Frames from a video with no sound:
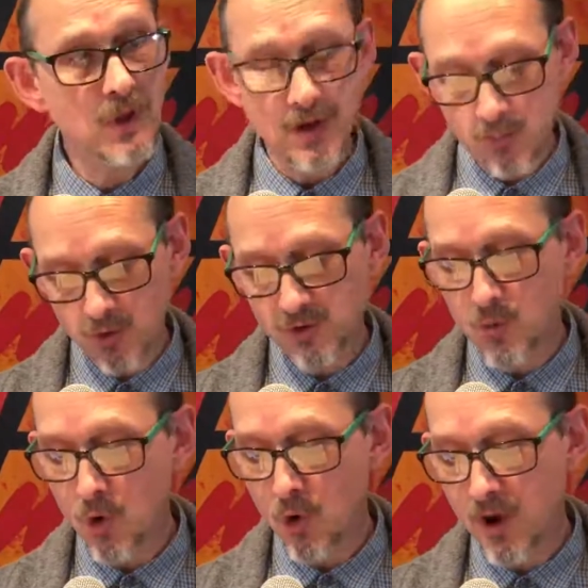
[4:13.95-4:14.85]
And what's
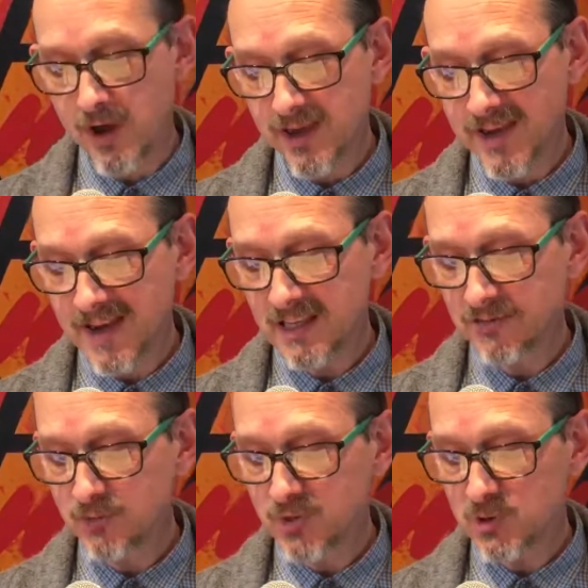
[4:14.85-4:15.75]
more, get a
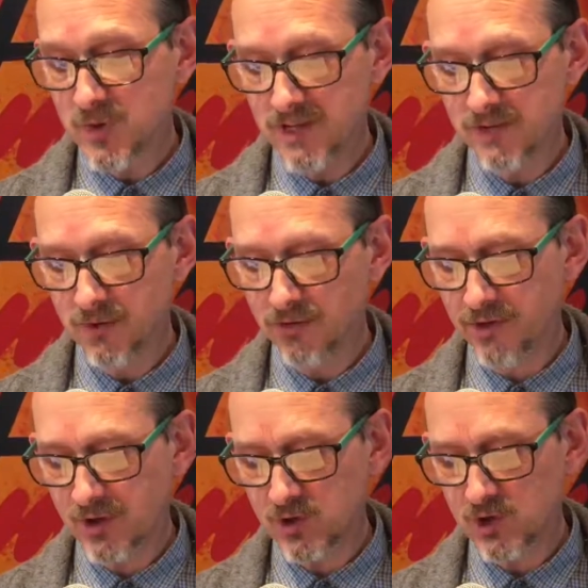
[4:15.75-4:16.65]
different perspective on
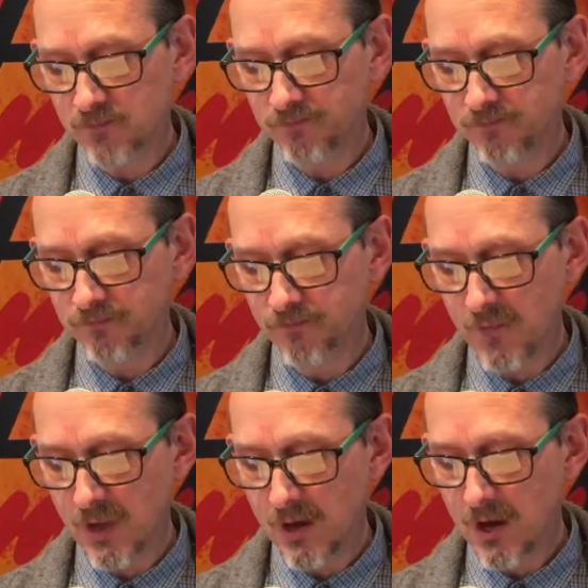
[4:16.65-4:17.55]
things,
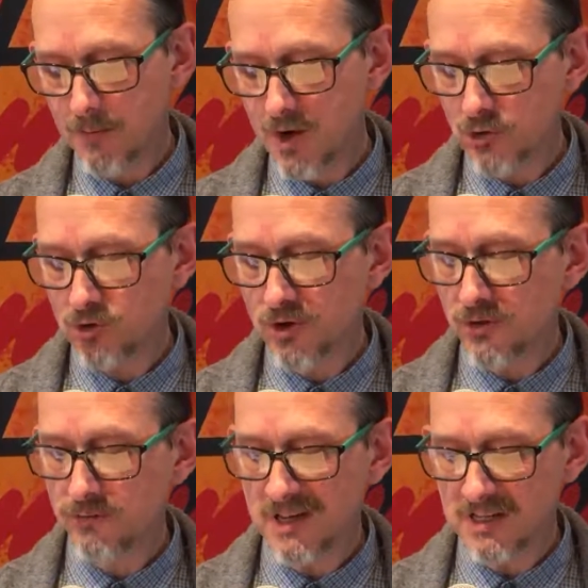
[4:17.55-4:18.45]
where
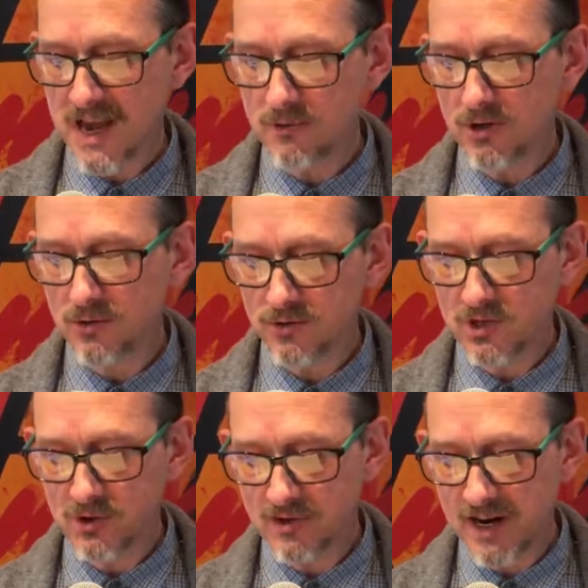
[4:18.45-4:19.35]
truth rings out
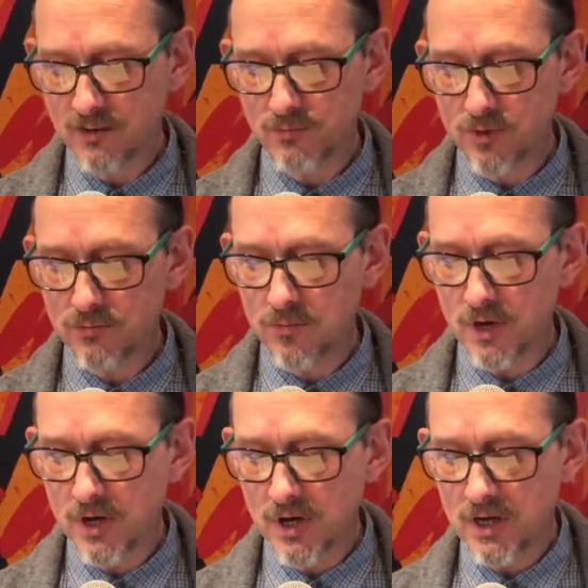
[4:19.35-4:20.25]
across a crowded room
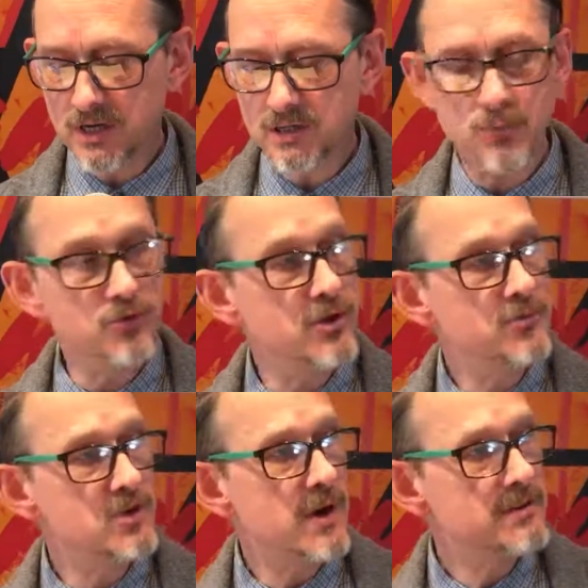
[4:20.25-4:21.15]
as the broom
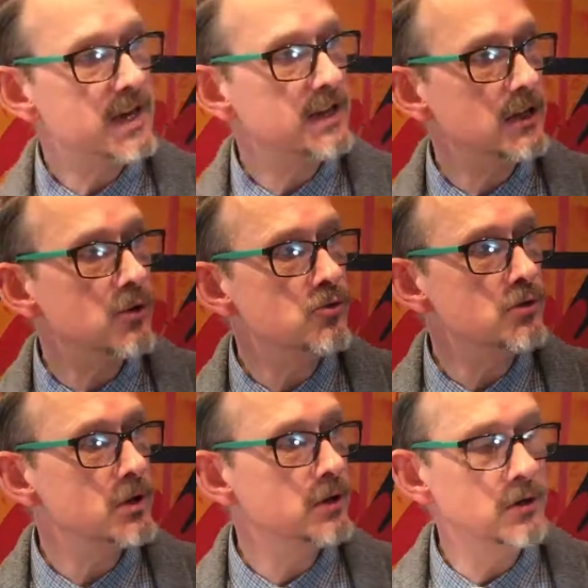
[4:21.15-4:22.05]
swept out the
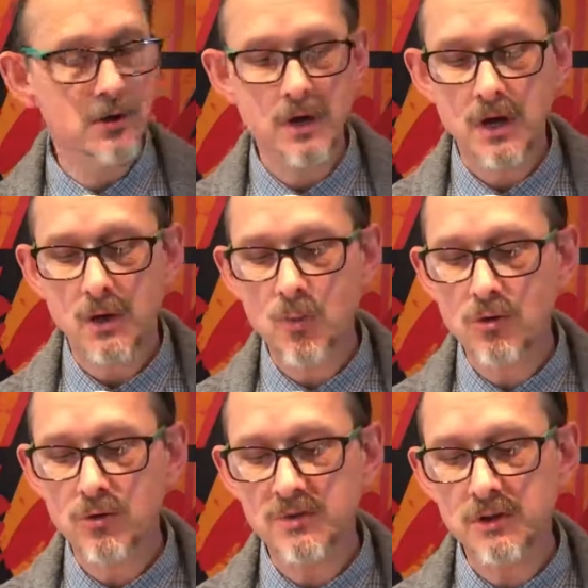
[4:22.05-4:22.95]
old and
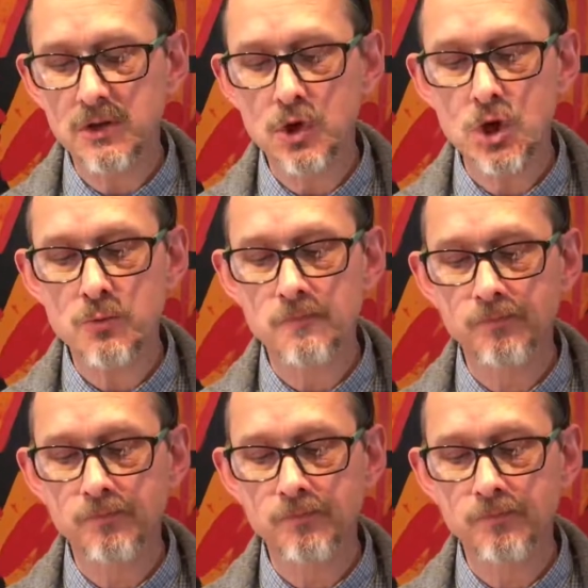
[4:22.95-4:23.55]
welcomed in the new.